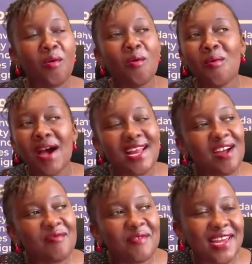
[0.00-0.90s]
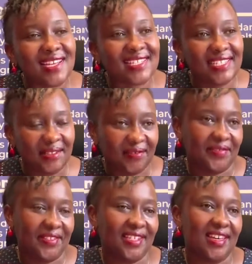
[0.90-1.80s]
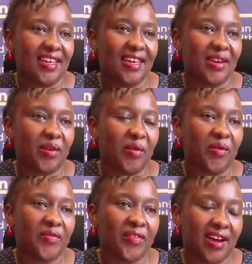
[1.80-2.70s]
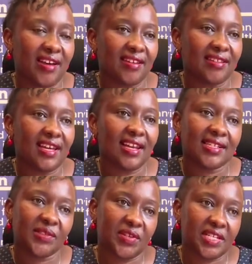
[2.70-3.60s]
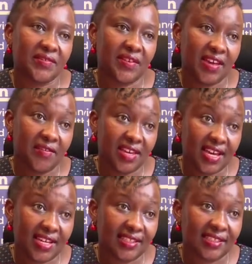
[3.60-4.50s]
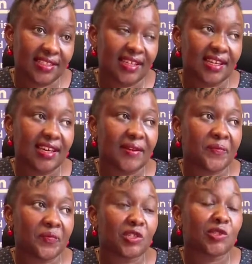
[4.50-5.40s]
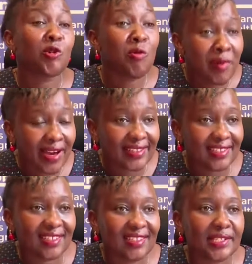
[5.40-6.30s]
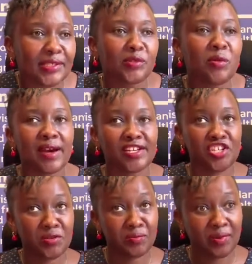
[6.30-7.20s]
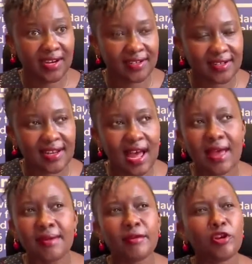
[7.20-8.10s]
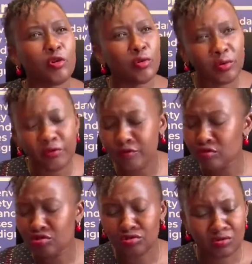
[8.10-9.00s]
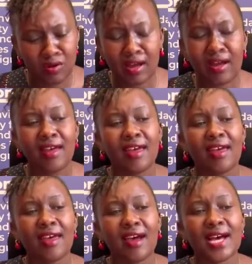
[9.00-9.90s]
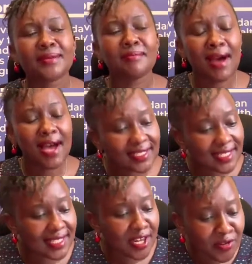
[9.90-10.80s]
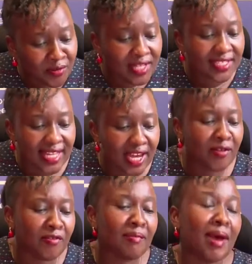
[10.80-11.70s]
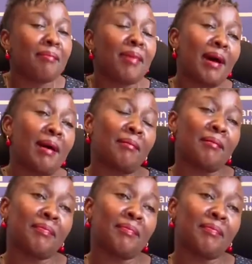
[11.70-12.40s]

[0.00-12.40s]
What have we achieved over the last 25 years? So much impact. I know for sure, as much as I know the side of my palm,